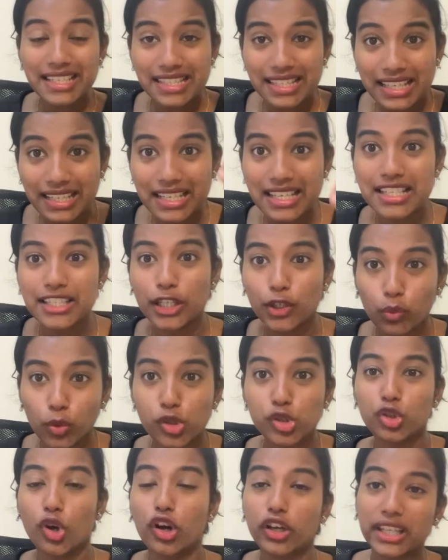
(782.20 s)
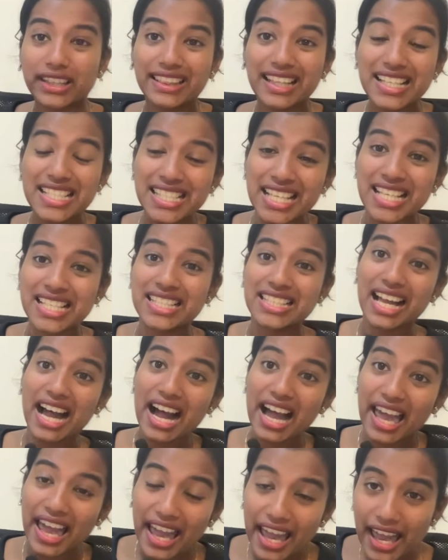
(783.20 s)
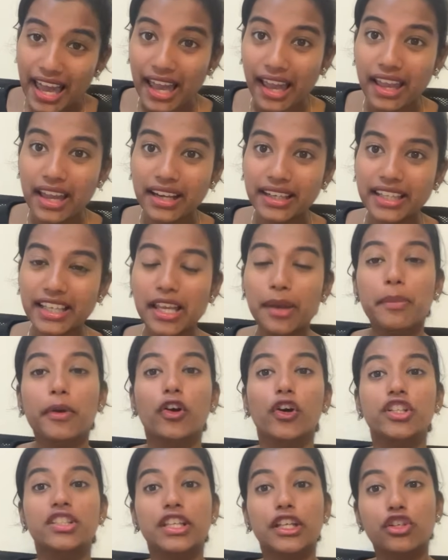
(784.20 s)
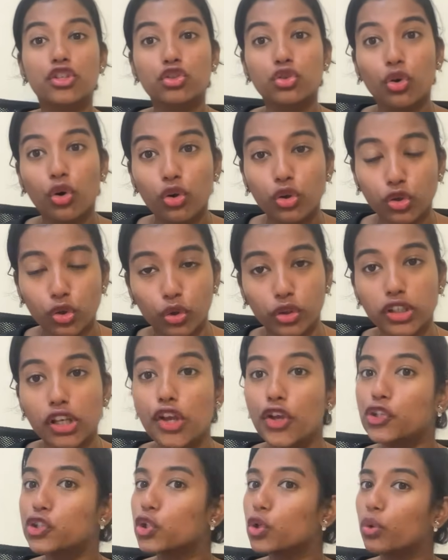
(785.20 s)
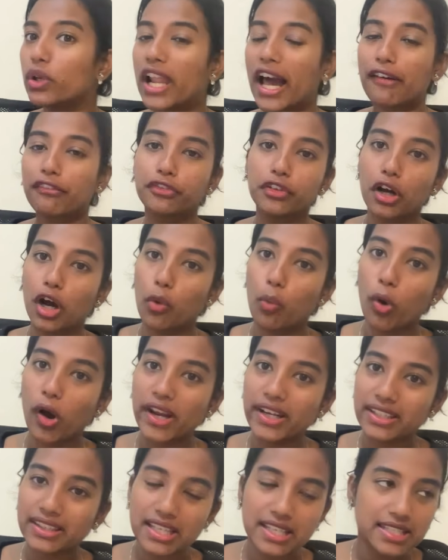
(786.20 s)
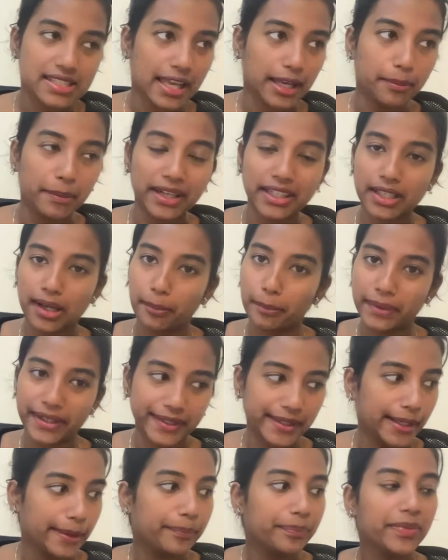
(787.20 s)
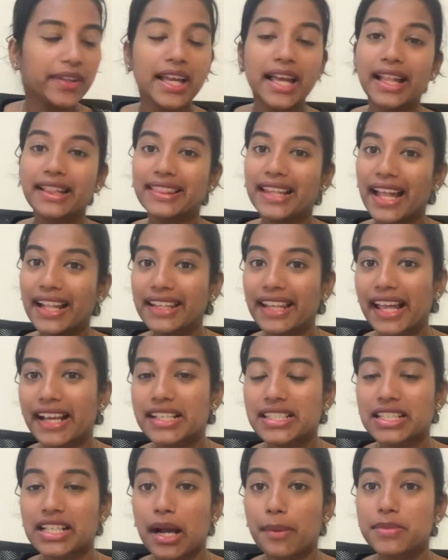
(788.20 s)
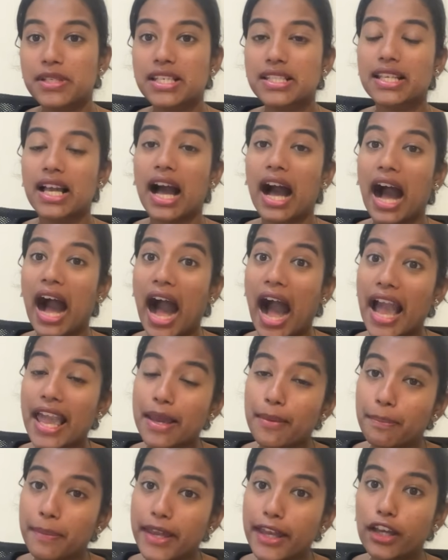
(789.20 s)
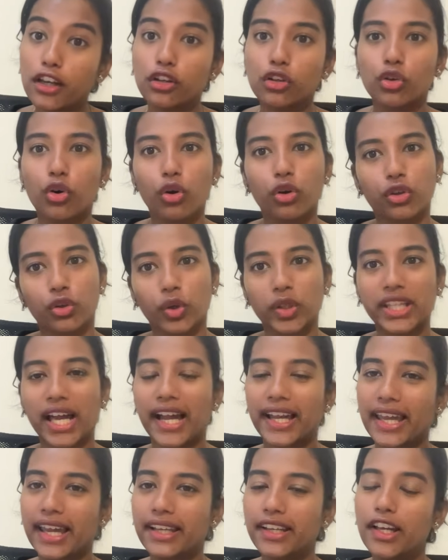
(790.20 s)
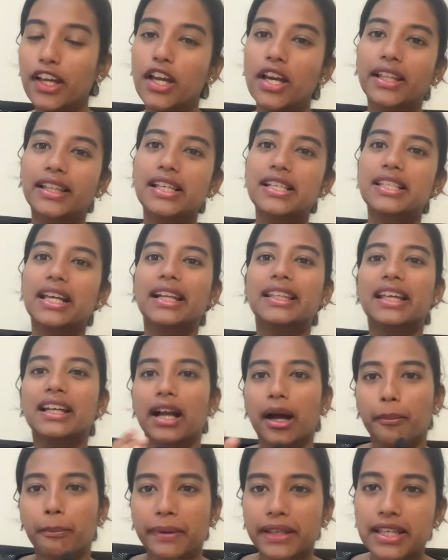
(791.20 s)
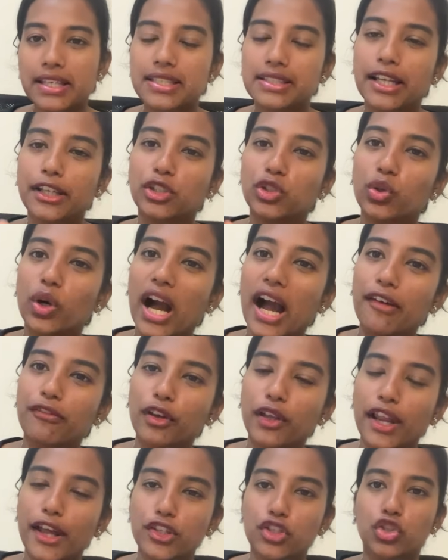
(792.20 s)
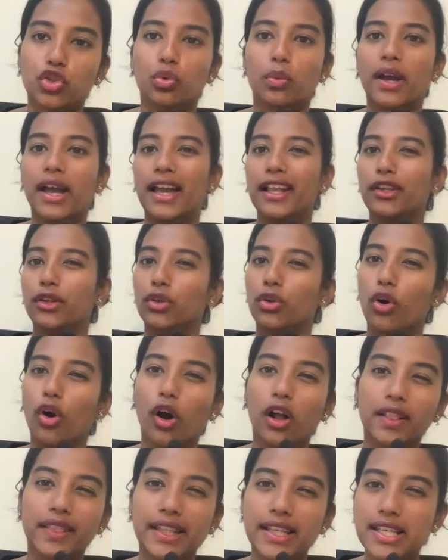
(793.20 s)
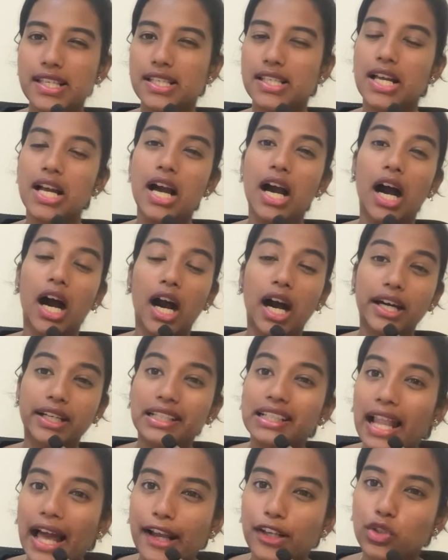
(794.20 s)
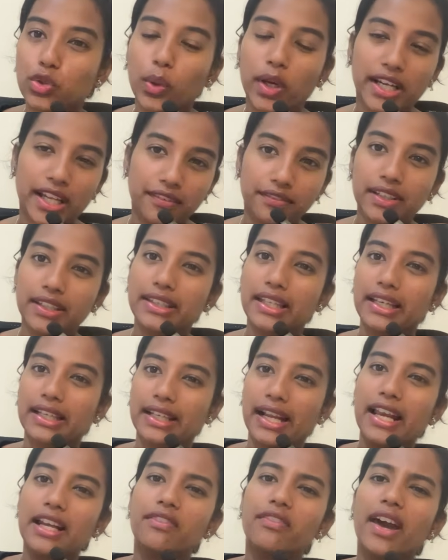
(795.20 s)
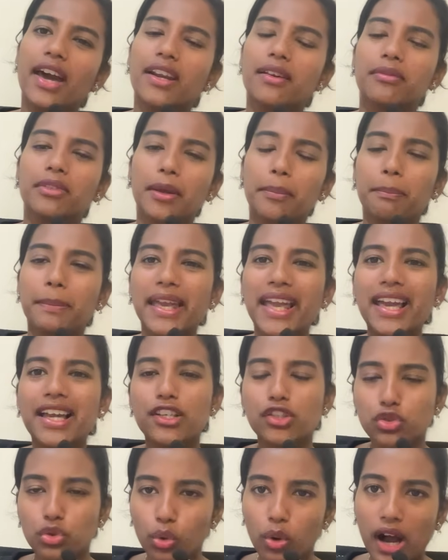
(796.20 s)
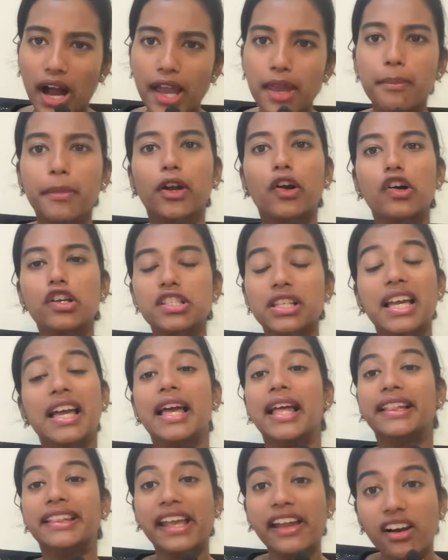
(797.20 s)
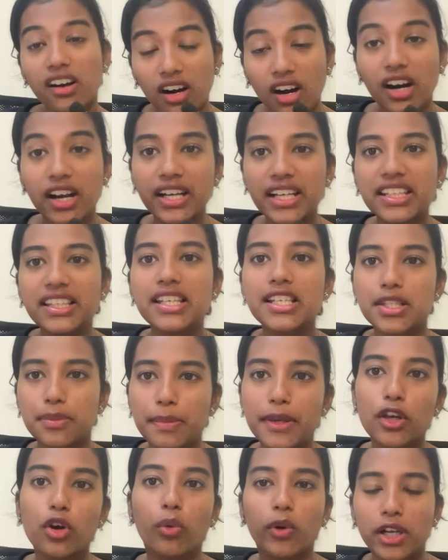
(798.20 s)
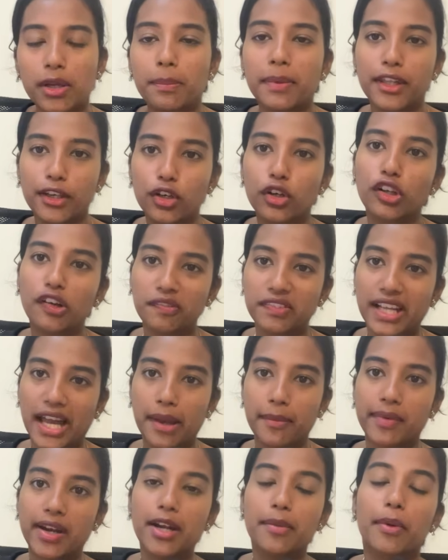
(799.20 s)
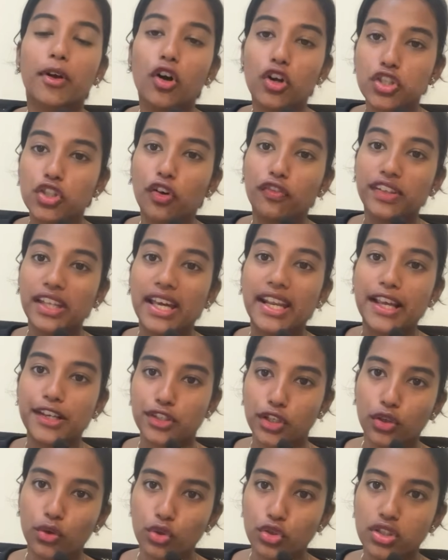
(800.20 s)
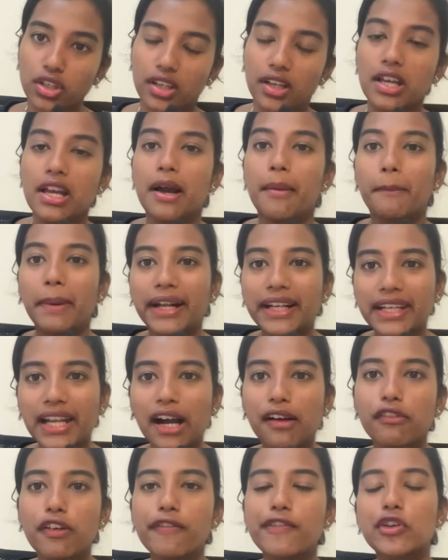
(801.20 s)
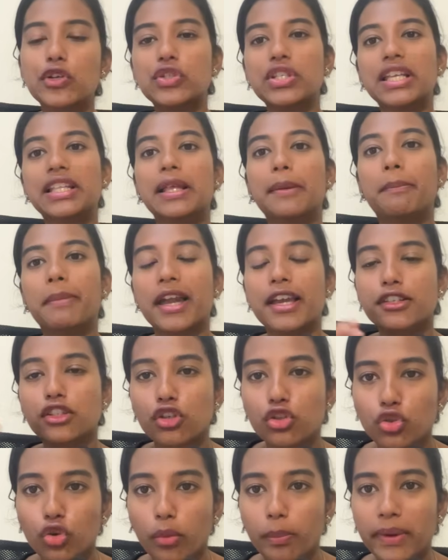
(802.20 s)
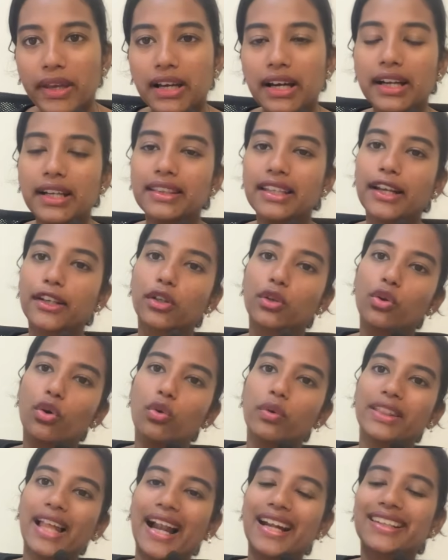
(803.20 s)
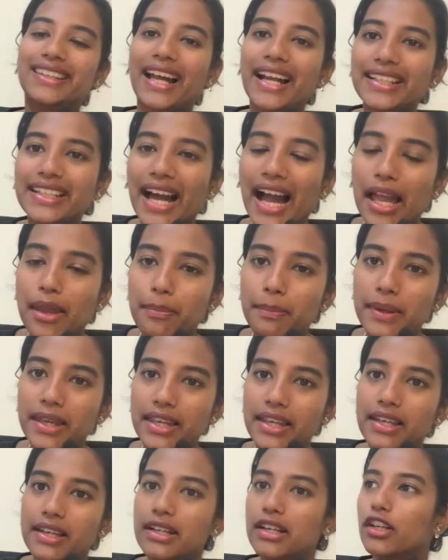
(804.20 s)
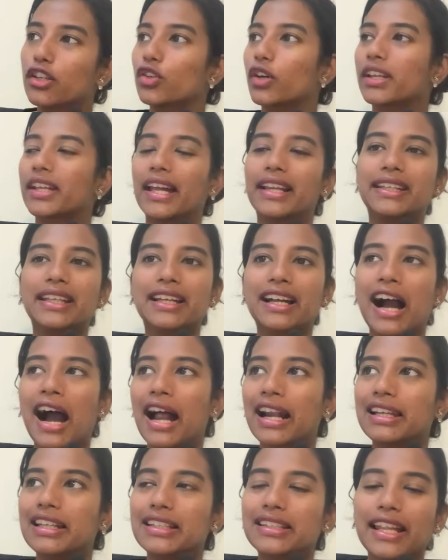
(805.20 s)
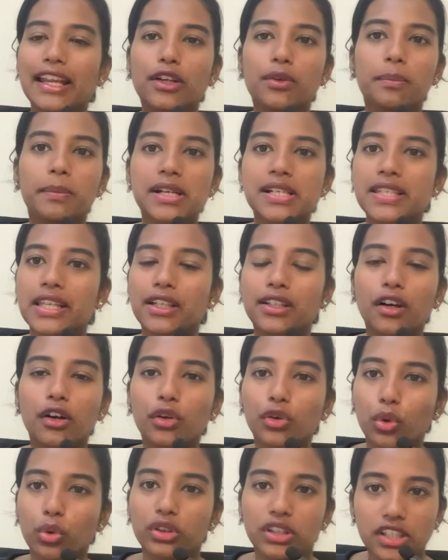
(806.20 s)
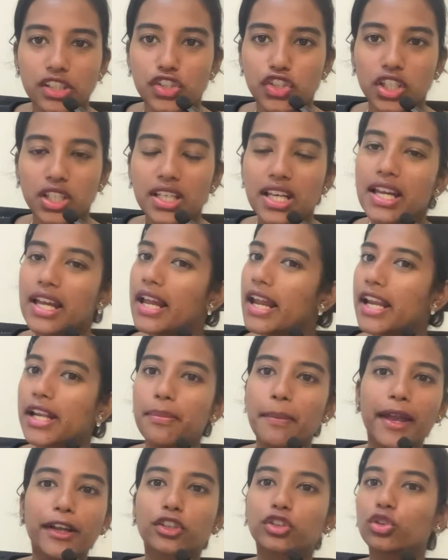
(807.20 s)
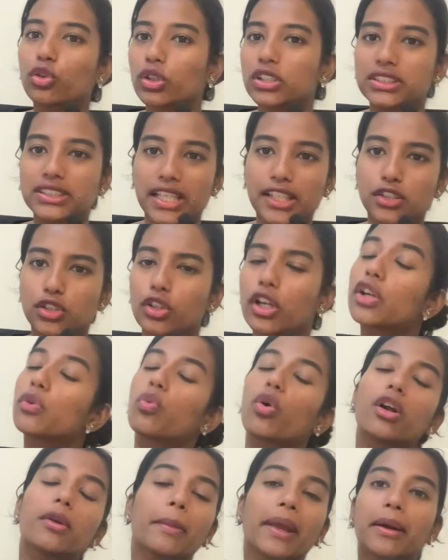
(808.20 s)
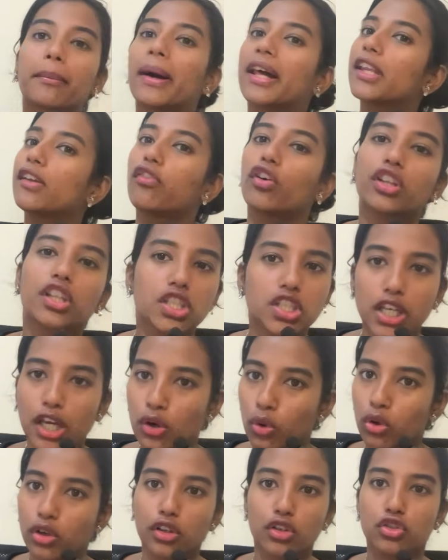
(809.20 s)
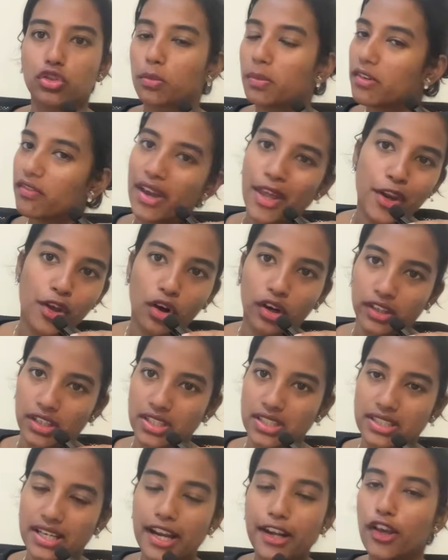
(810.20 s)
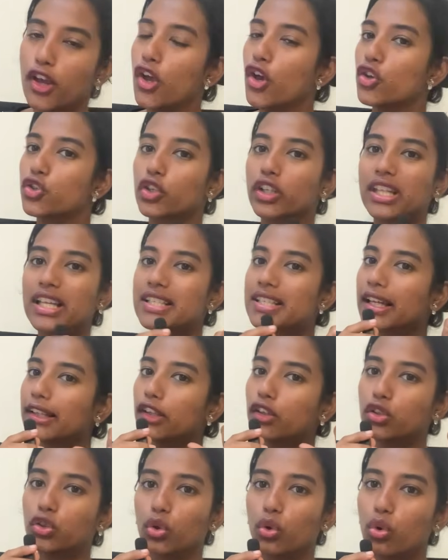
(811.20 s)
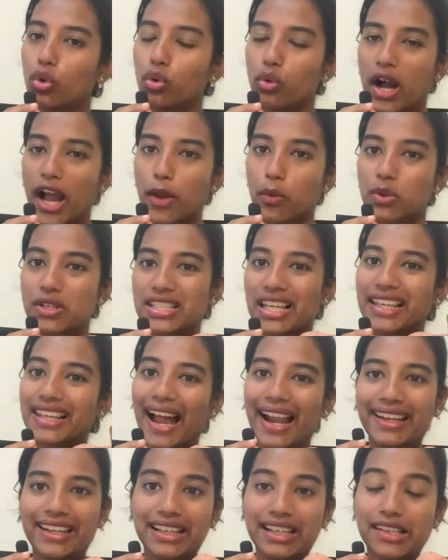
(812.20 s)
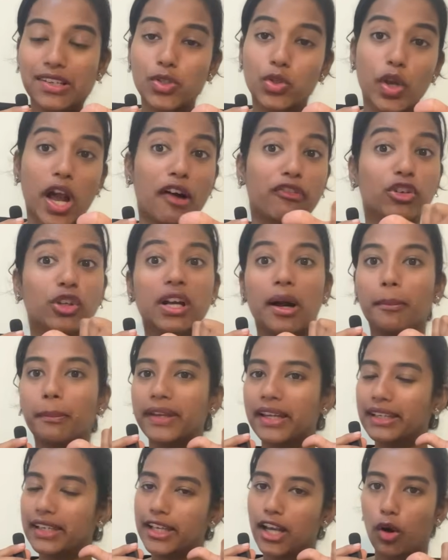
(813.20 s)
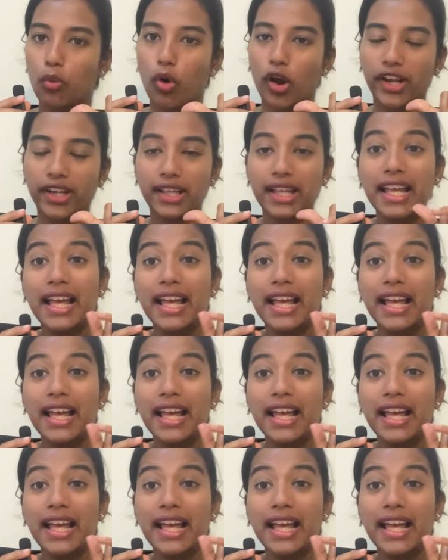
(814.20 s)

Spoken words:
is a reason wo stock itna sasta hai, theek hai, because there is no growth. So you will have to avoid this segment completely. Then next comes is high P, low growth. Again, these are the companies like you have your HUL, all these Relaxo and everything, right? Where the P is too high because they earned this P over a period of time, right? Because of their execution. But now if you see, the base is so bigger that, at that high P, you're getting hardly 10% ka growth engine. It makes no sense. It won't make money for the shareholders, to be very honest, right? So these are the two, I would say, categories you have to completely avoid.